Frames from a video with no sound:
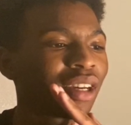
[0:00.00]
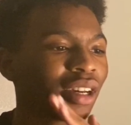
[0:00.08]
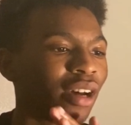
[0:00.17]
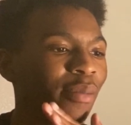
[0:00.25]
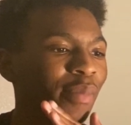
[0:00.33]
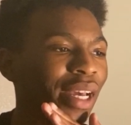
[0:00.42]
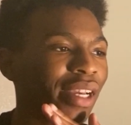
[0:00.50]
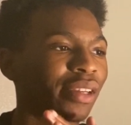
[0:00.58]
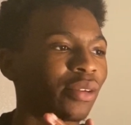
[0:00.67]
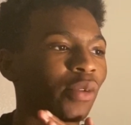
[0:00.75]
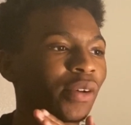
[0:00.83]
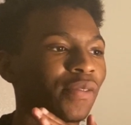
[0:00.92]
comeback,
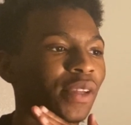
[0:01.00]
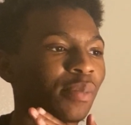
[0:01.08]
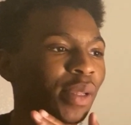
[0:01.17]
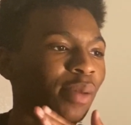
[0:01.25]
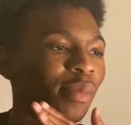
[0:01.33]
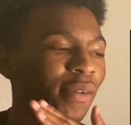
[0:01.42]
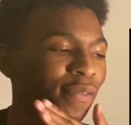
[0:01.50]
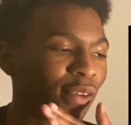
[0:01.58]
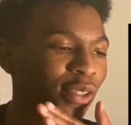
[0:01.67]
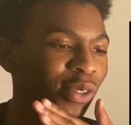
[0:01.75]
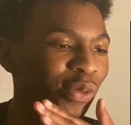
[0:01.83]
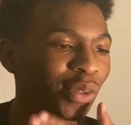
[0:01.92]
with it being my
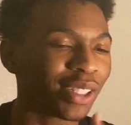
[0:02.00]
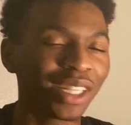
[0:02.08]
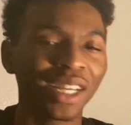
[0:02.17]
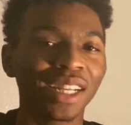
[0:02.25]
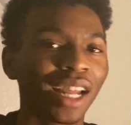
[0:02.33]
first one.